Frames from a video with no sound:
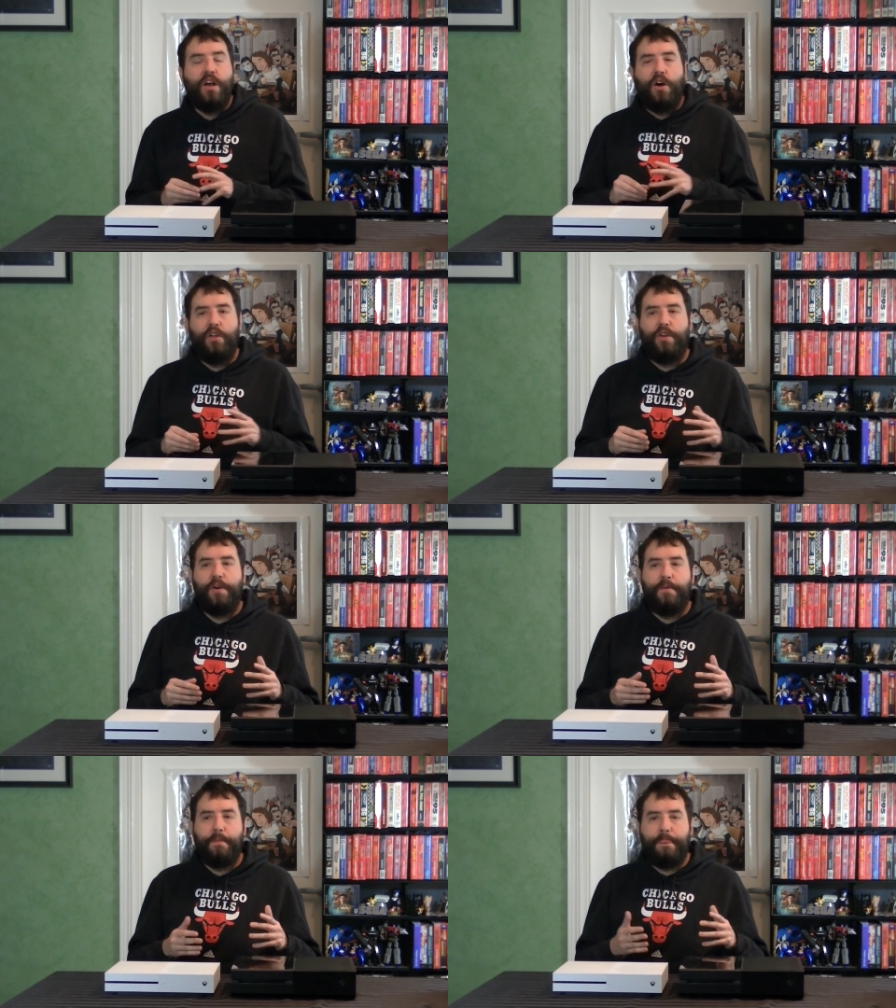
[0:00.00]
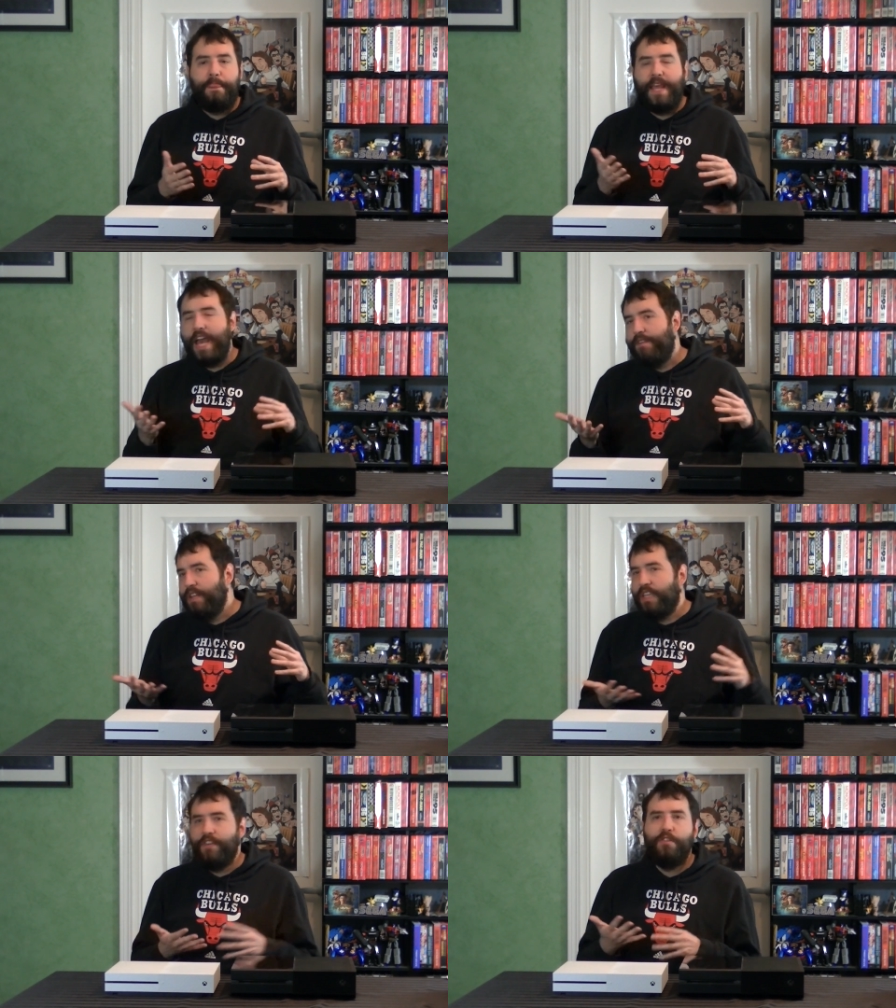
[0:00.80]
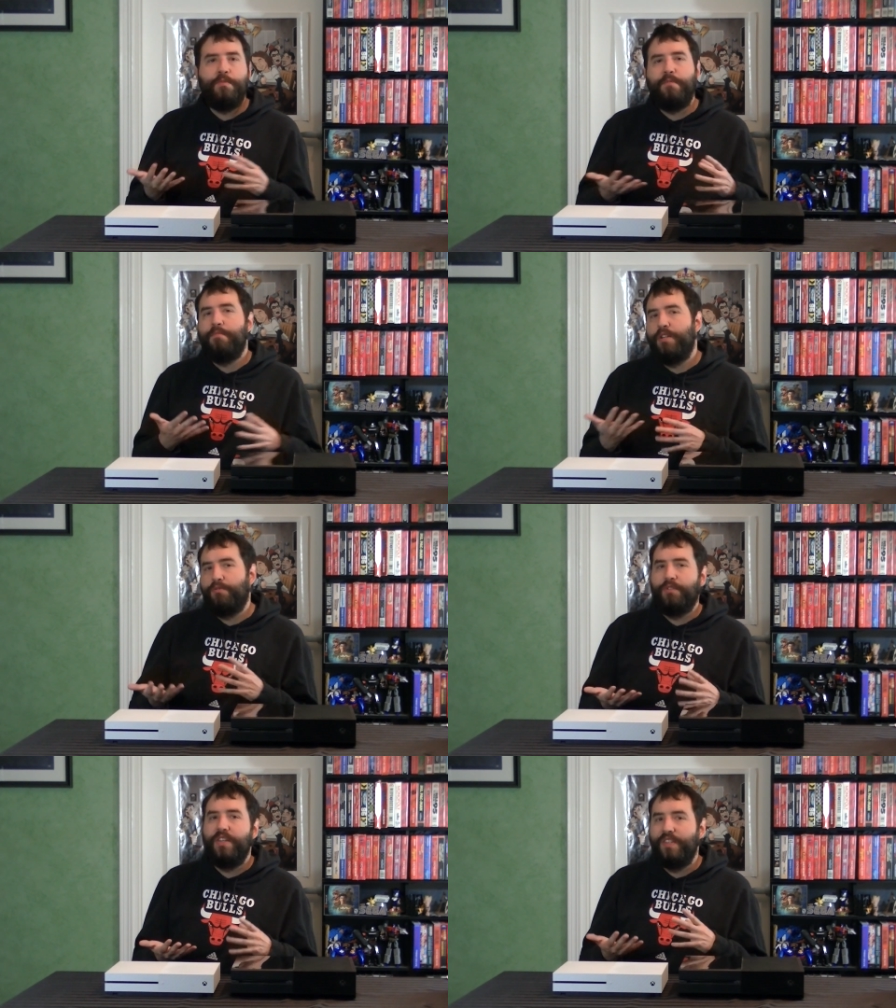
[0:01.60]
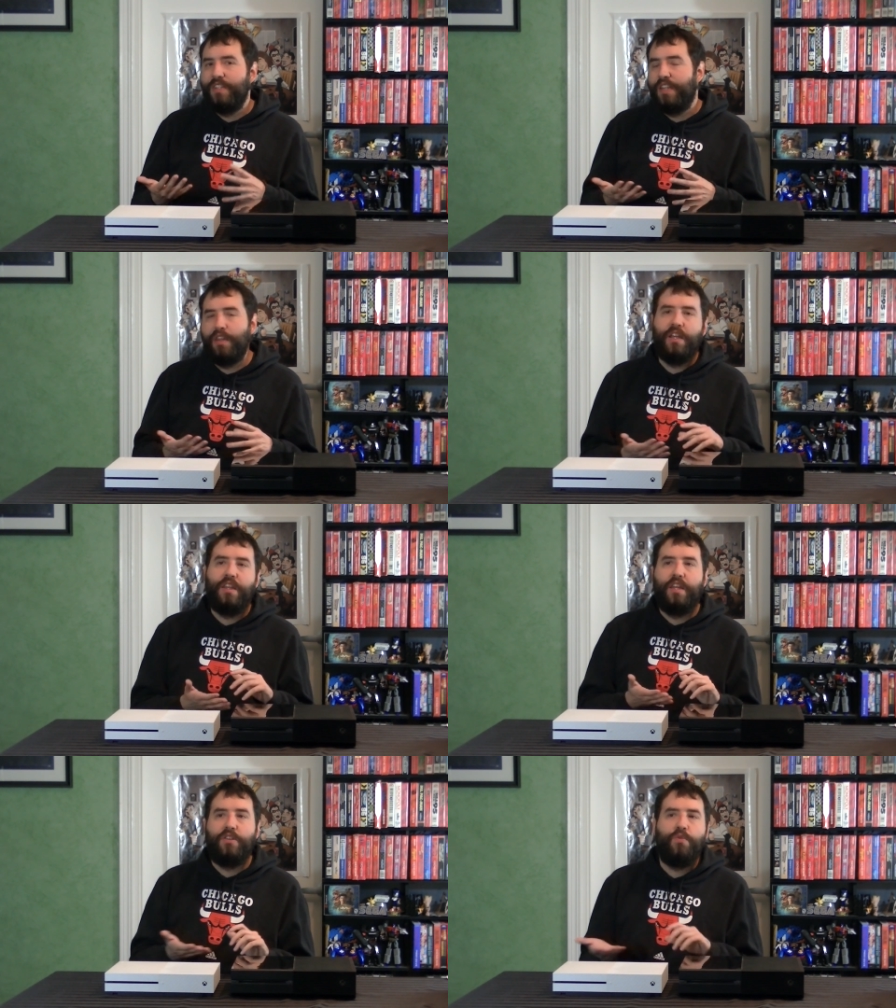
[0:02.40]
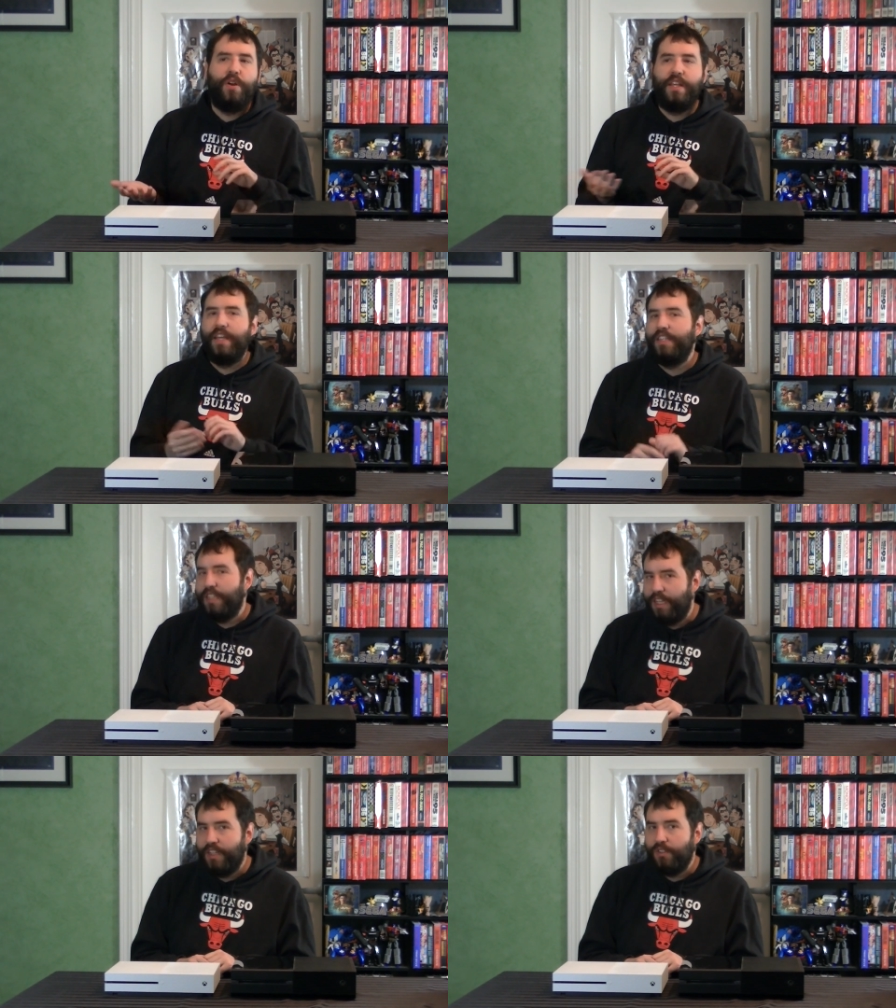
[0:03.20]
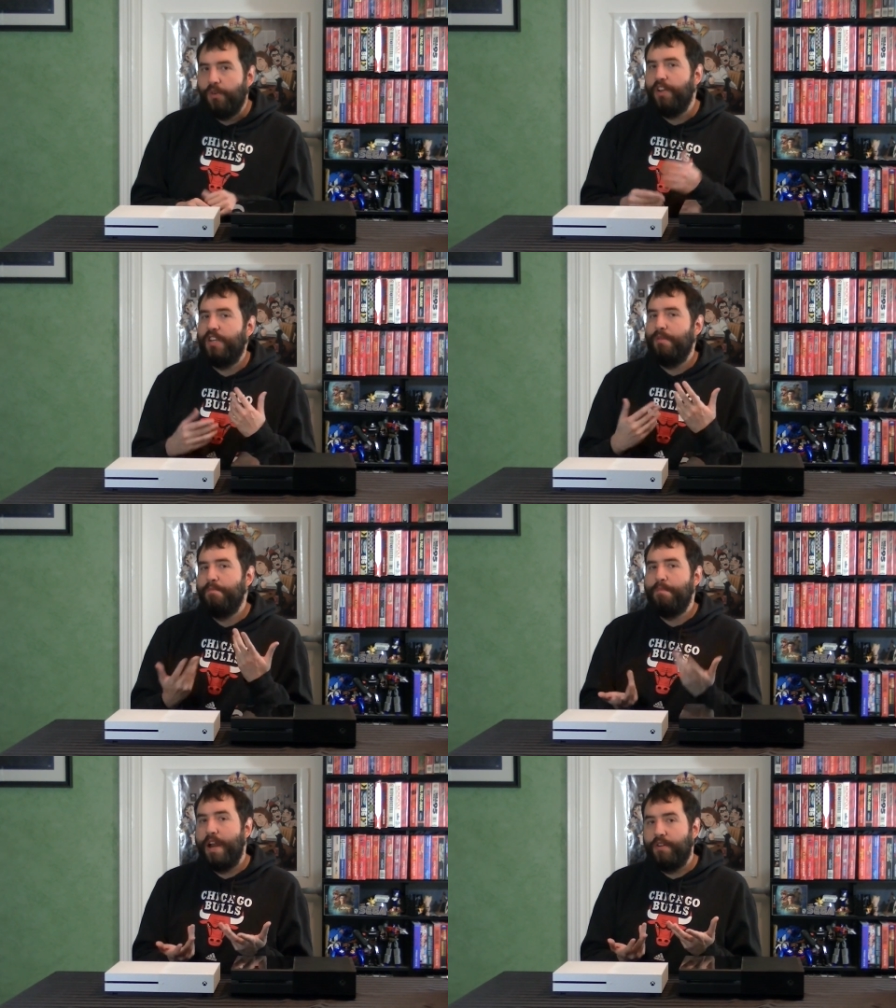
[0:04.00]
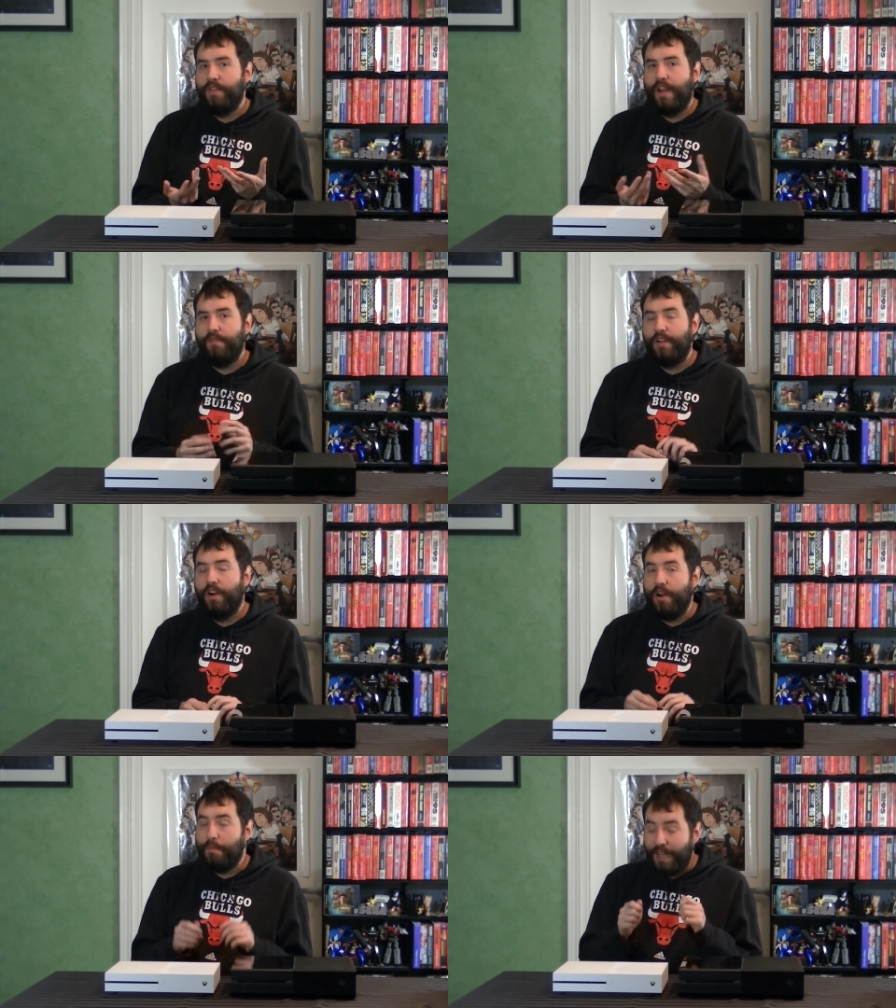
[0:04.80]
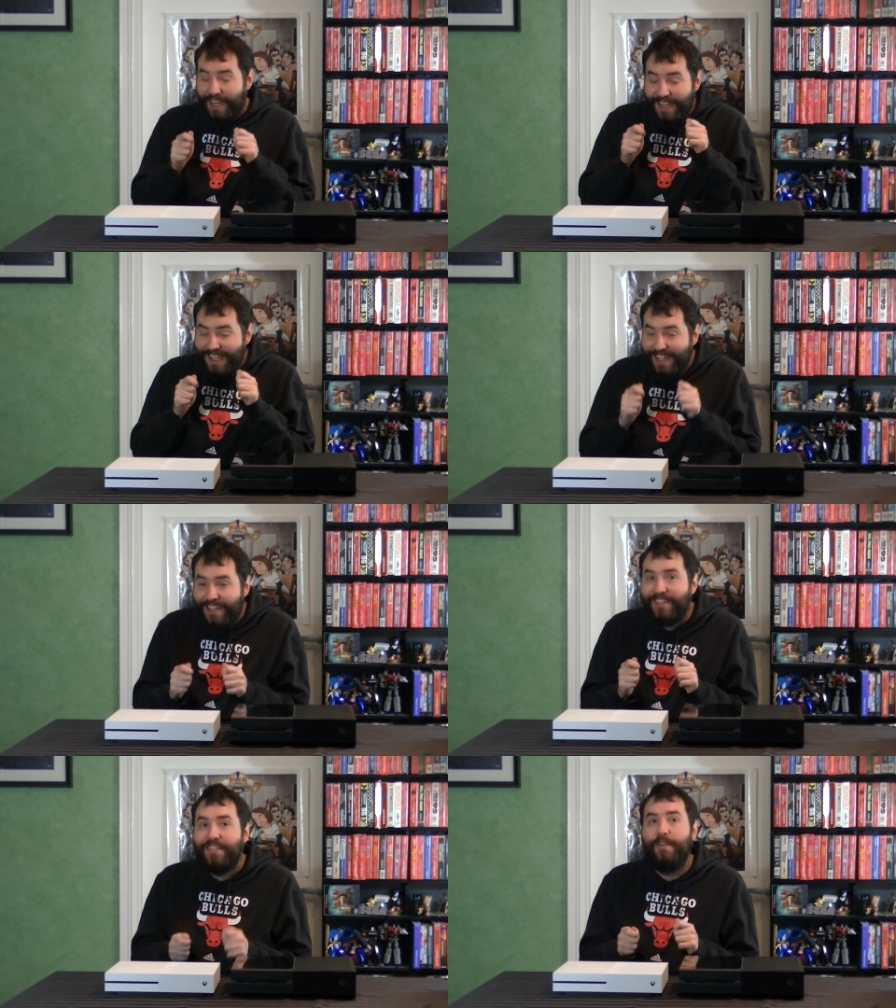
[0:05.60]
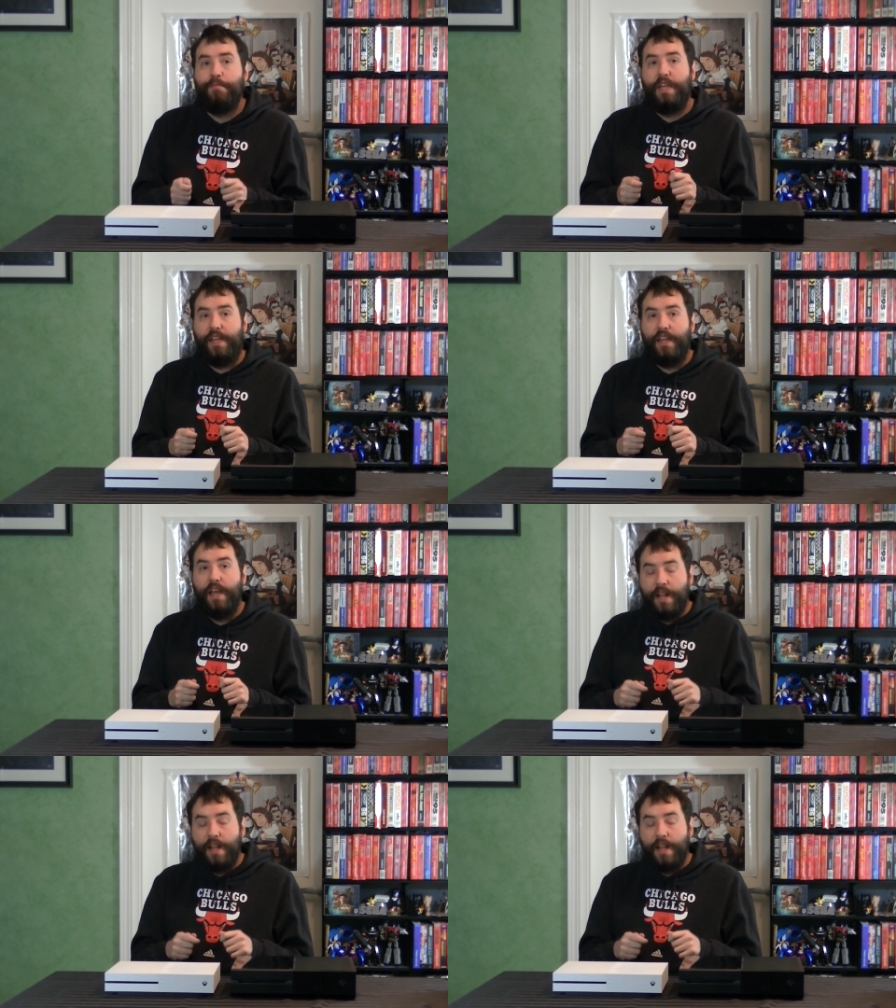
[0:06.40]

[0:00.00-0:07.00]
Although they haven't given me much reason to think that 2018 is going to be better in that regard, but it needs to be,